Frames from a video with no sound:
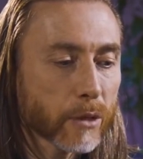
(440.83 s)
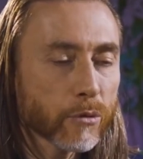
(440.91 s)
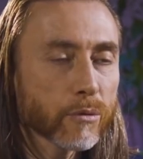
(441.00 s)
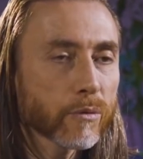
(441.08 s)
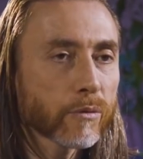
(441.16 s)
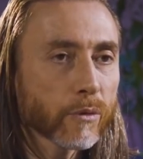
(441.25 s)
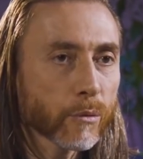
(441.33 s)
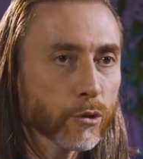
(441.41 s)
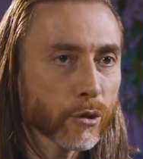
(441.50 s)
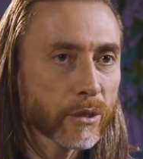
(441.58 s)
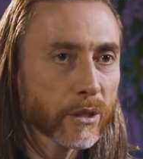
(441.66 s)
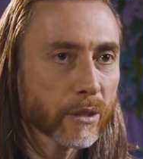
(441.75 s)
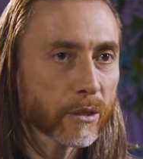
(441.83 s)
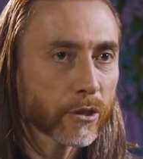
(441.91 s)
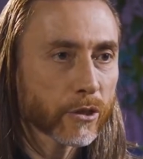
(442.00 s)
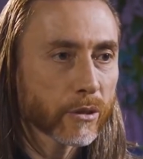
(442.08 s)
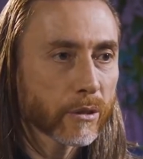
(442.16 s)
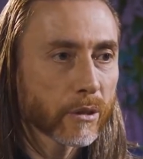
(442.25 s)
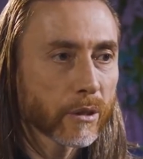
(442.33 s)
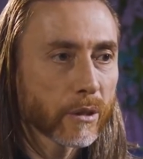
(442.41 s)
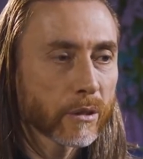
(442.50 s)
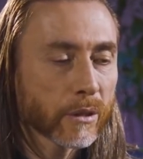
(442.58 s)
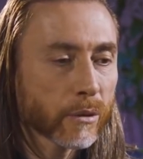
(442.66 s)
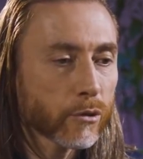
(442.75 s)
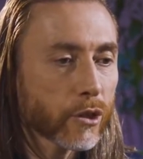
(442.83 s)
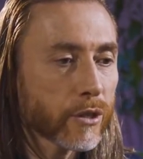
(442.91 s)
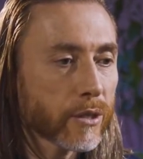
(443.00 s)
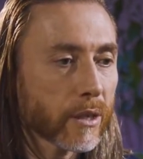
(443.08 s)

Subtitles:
to be present in what you are doing,